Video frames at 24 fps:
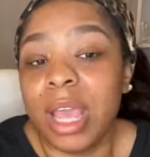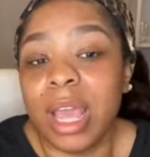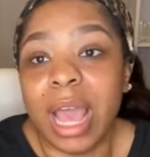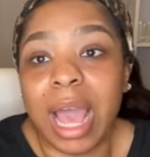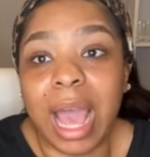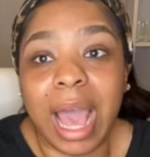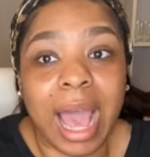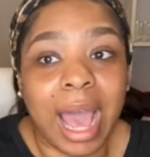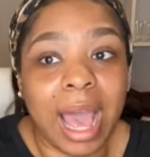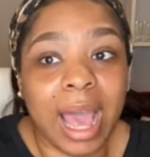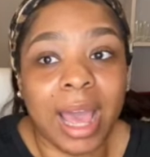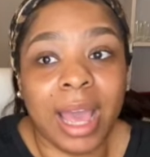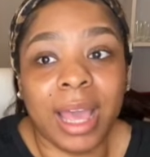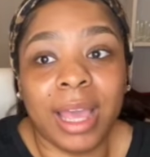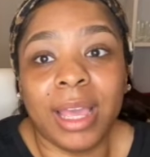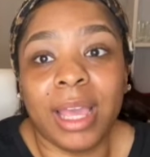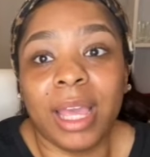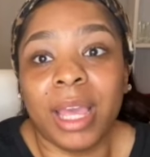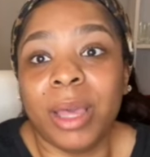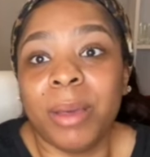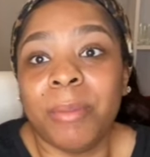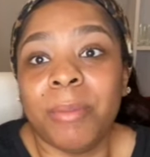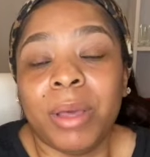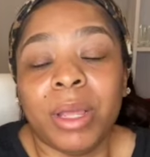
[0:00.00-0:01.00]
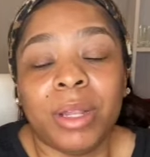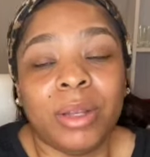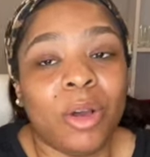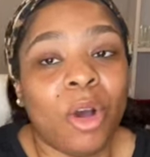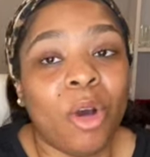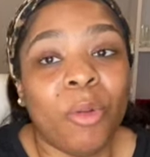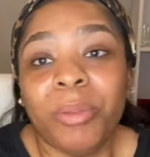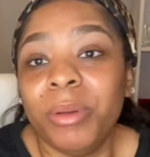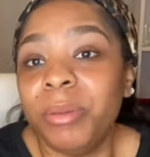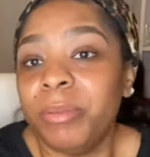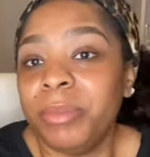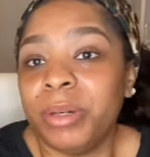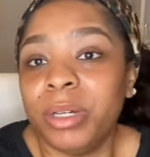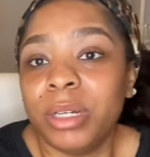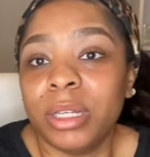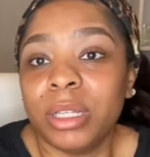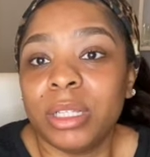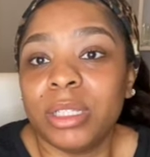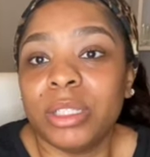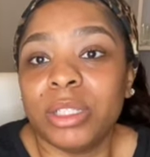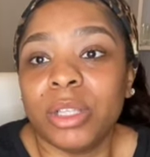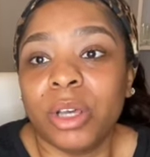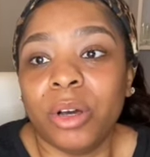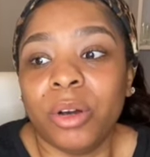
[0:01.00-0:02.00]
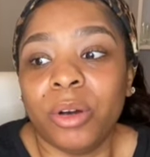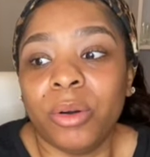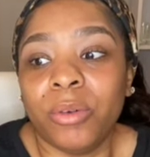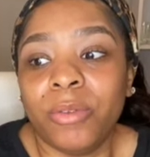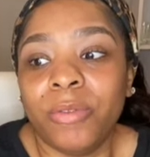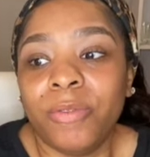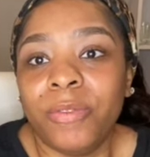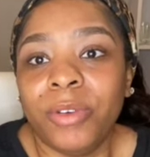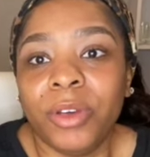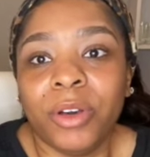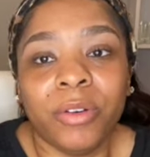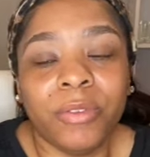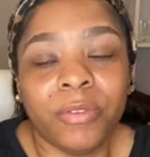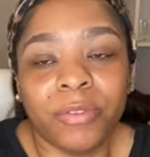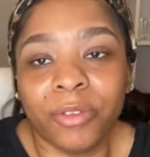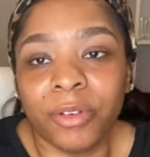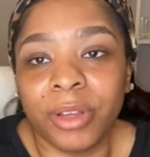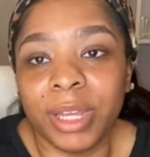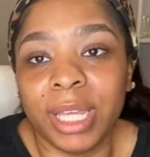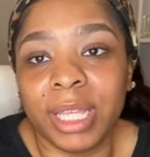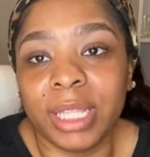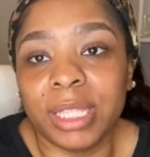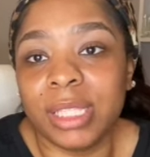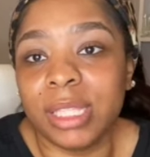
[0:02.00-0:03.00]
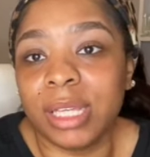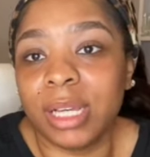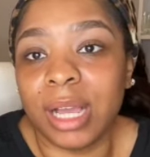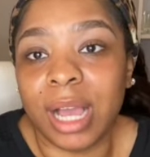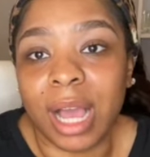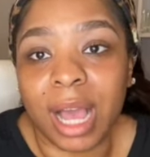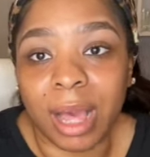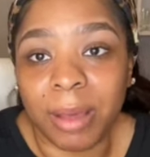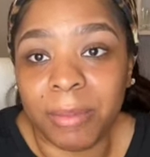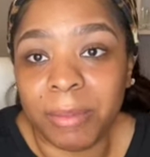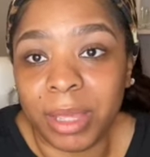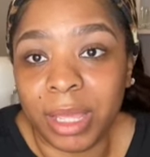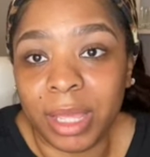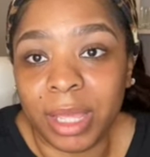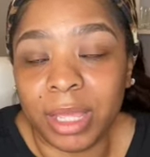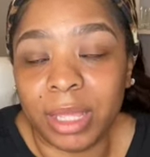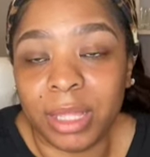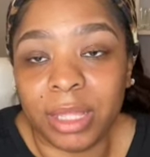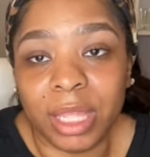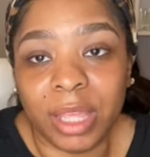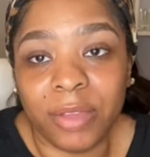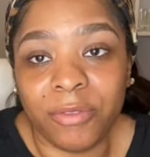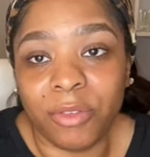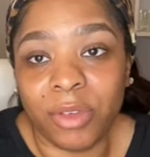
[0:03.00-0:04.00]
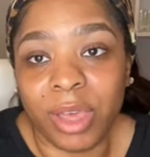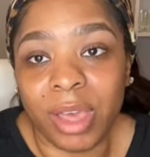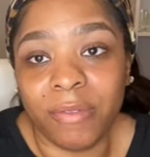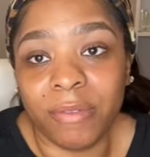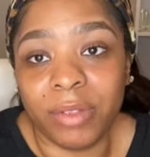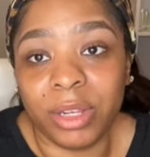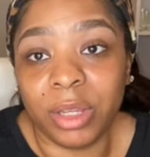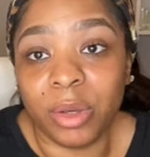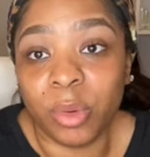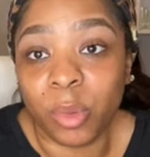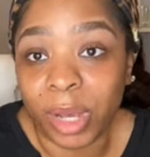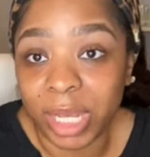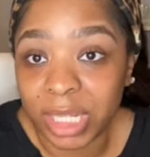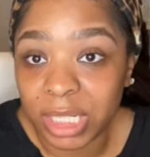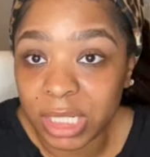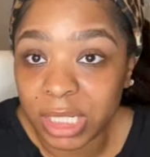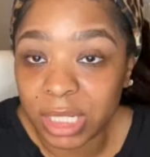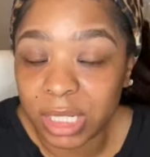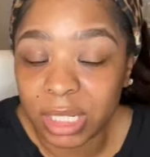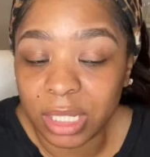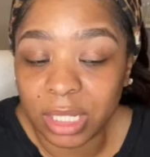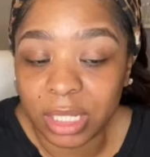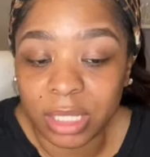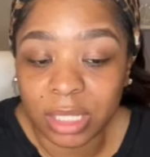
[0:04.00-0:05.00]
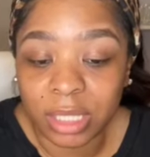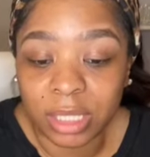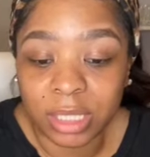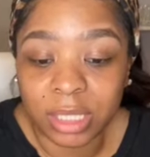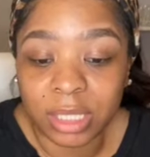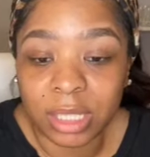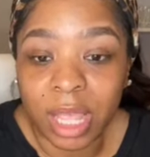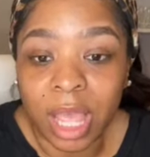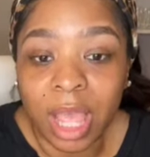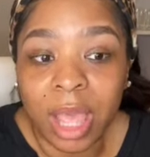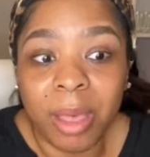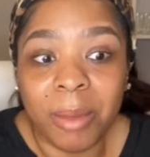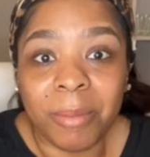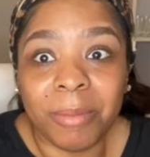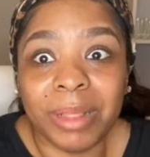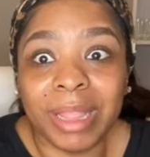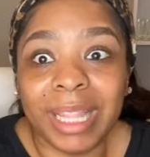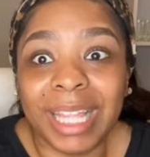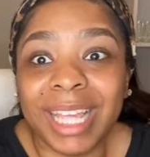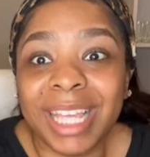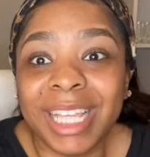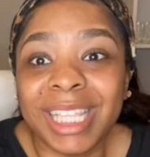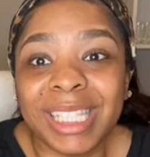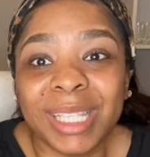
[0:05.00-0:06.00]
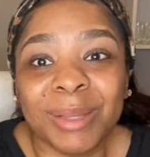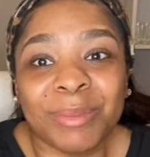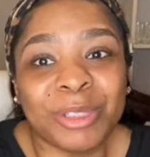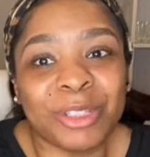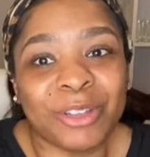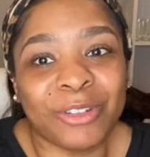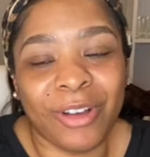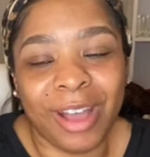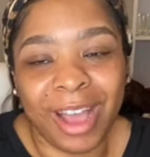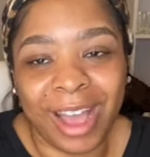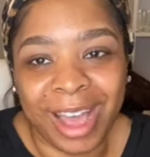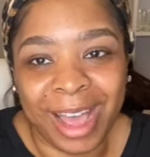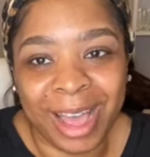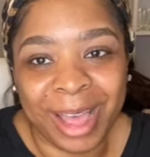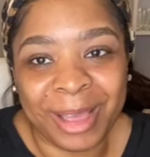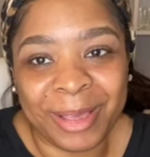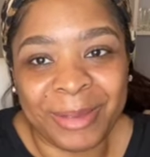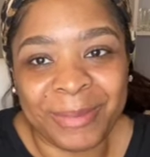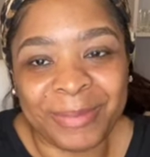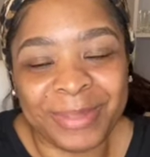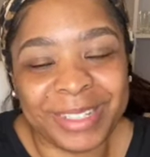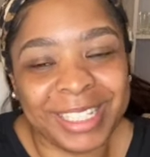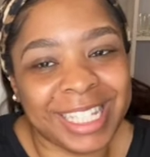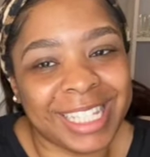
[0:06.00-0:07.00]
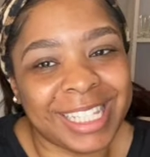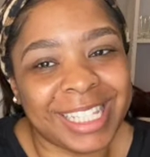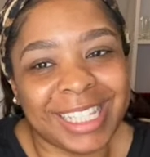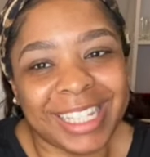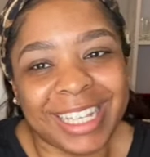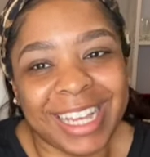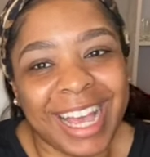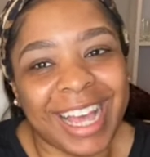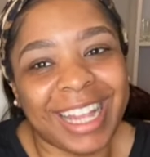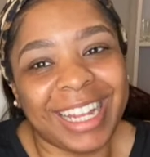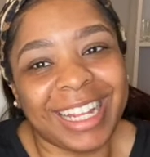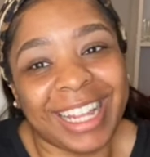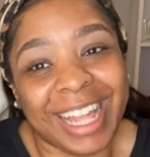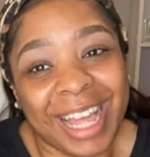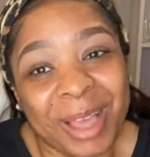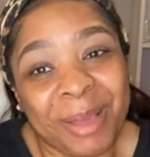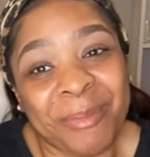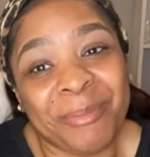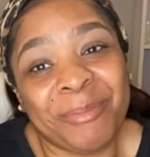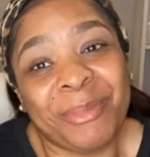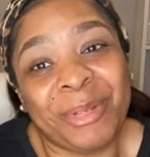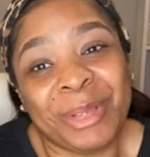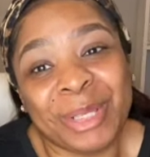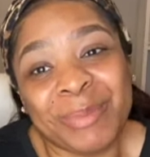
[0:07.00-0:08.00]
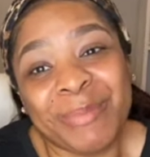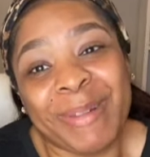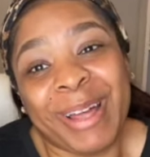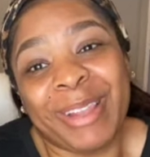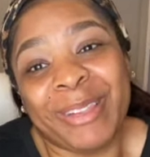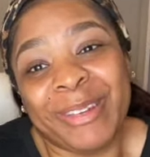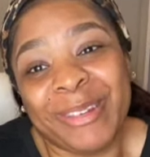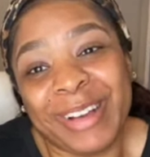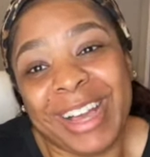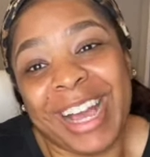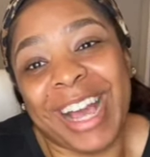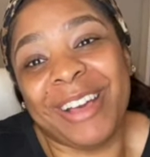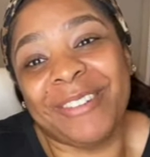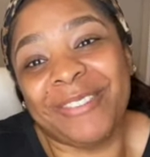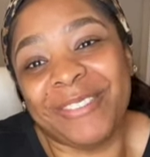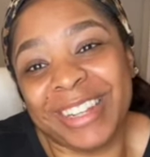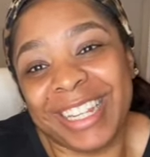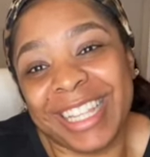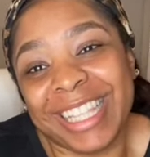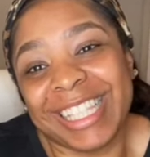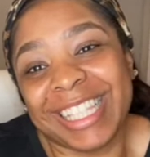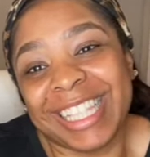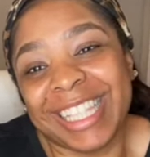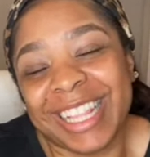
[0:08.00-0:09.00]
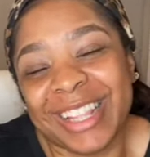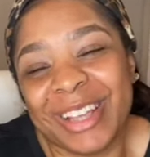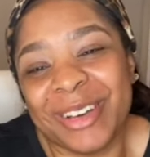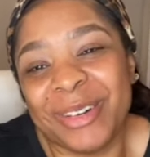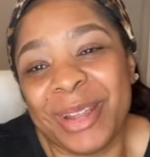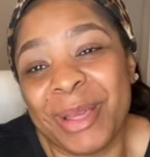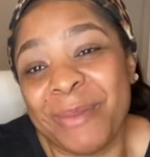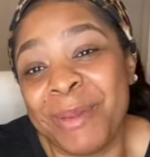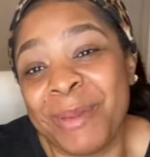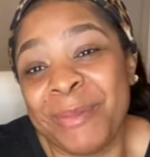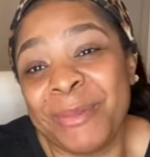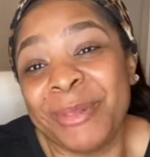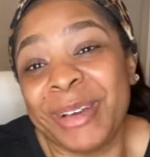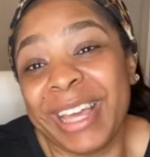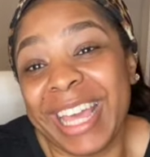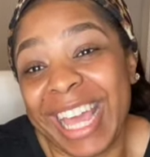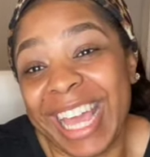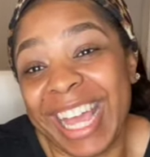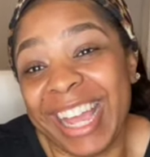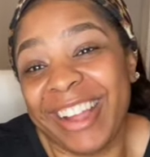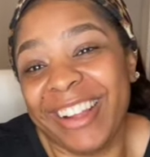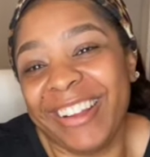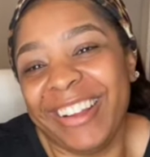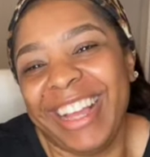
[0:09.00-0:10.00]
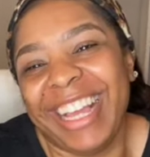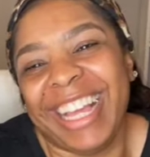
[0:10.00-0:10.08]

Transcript: I am an open book. So feel free to comment if you have any questions. Please subscribe, just to kind of like boost my little confidence and know that people care.